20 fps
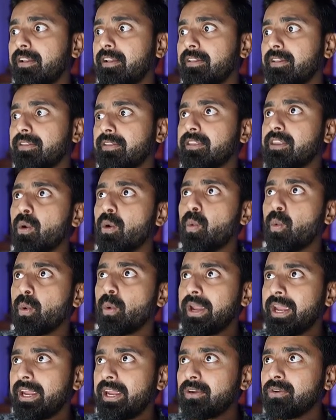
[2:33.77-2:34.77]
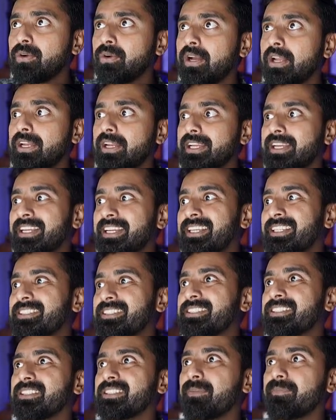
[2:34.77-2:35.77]
the way Google
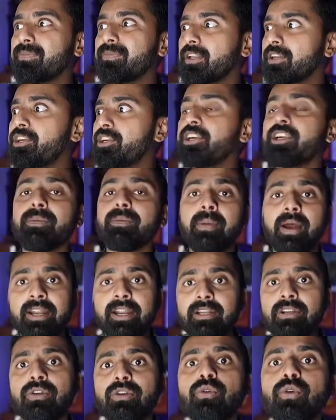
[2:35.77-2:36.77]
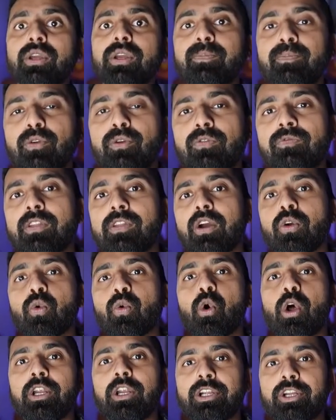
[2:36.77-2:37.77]
is determined to improve the
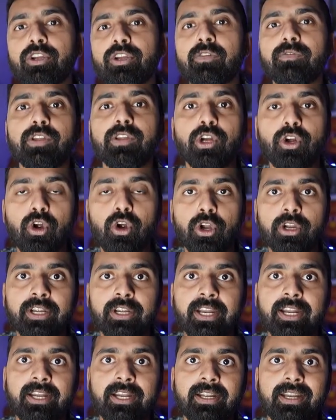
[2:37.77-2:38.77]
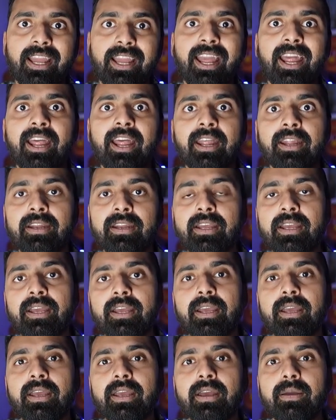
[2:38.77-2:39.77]
quality of the content and
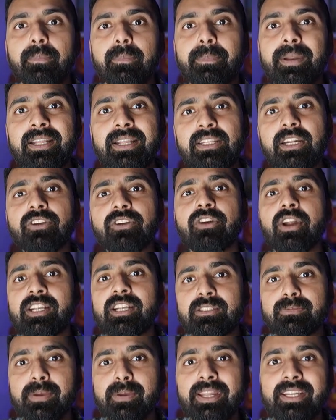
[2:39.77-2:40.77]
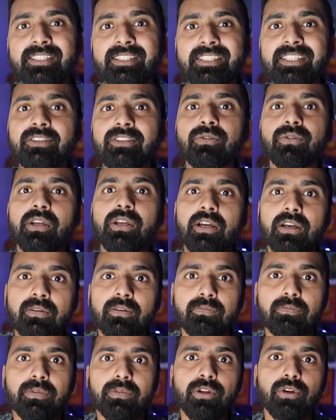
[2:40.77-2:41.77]
bring the transparency to
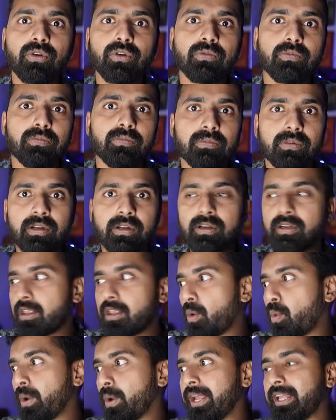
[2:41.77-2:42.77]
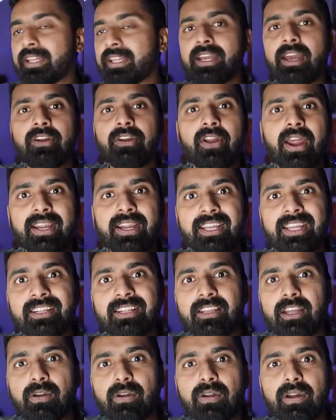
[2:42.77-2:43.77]
the way they are ranking
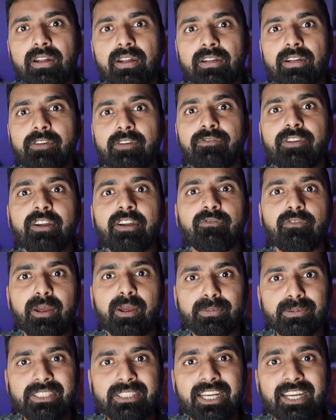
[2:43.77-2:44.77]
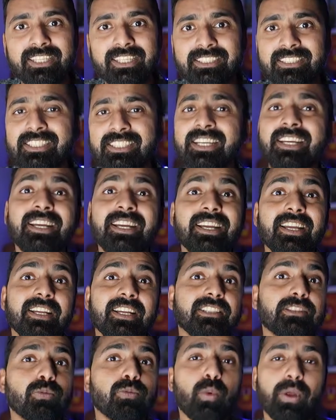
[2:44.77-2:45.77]
their different websites,
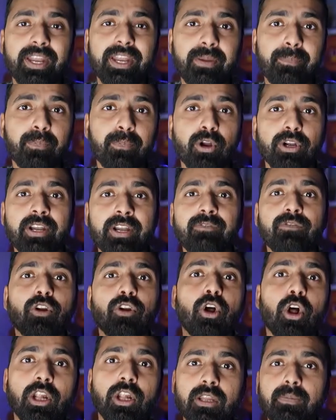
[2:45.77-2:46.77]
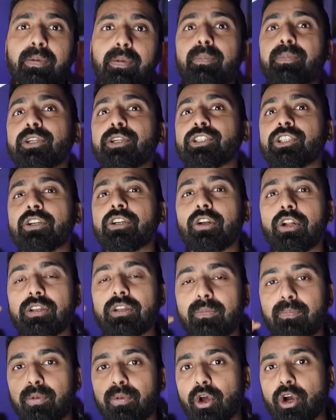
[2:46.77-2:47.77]
it's very important for all the publishers, all the
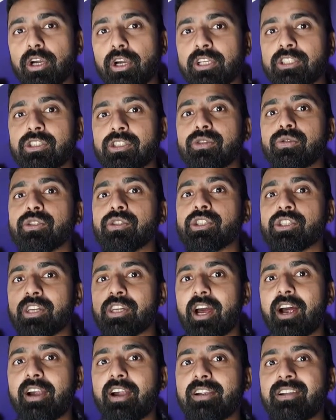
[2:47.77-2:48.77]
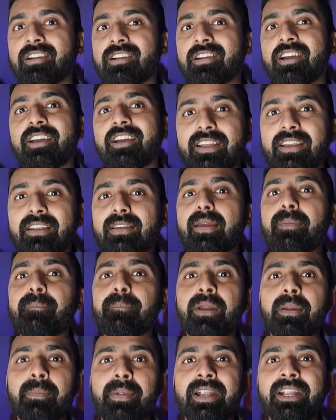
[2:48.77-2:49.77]
bloggers to start
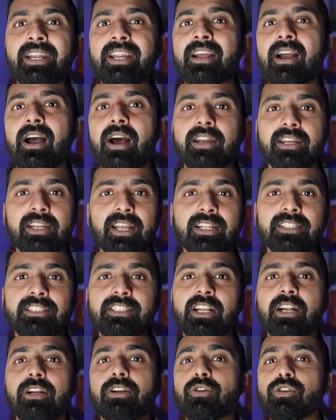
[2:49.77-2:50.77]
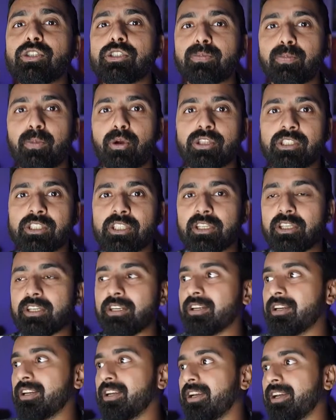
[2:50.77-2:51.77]
implementing REL equal to sponsored.
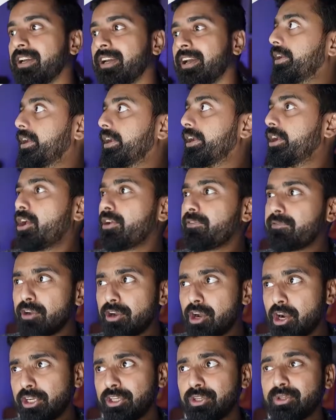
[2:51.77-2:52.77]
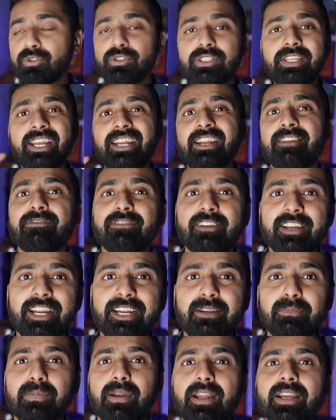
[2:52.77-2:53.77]
Now if you're not using an
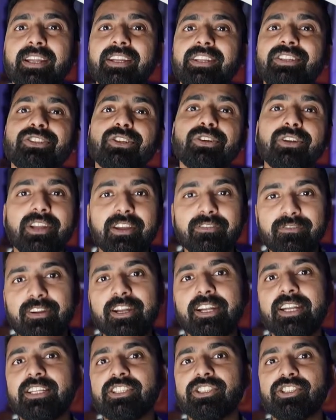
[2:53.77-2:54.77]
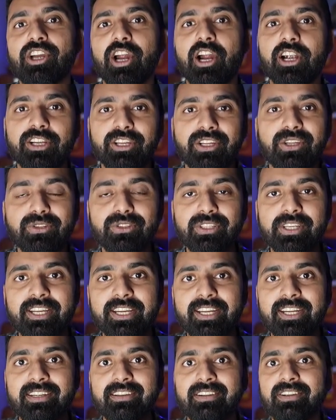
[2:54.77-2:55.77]
affiliate plugin, you should definitely start using
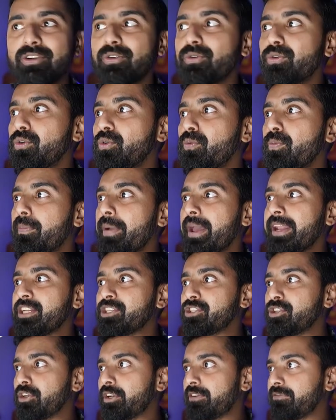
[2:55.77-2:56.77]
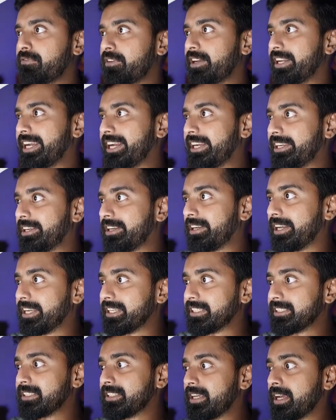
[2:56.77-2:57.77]
it to manage your affiliate
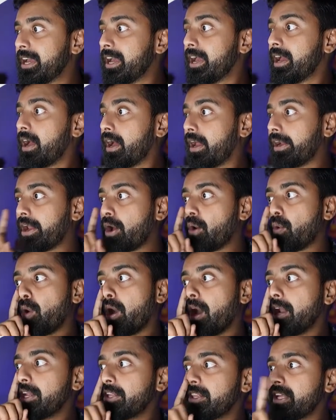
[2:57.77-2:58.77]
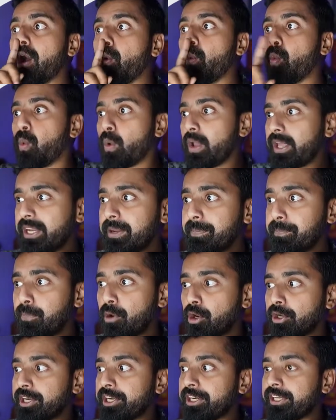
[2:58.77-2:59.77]
links. Now another very
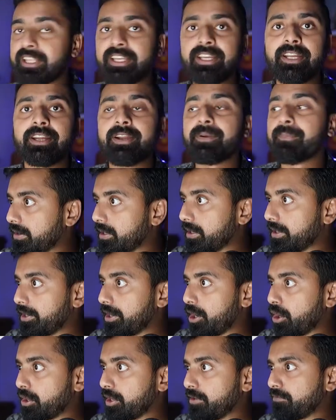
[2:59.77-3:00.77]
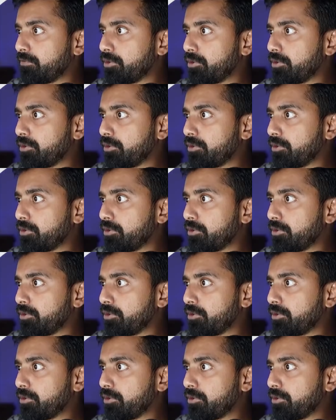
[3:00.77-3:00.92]
important thing, now if you're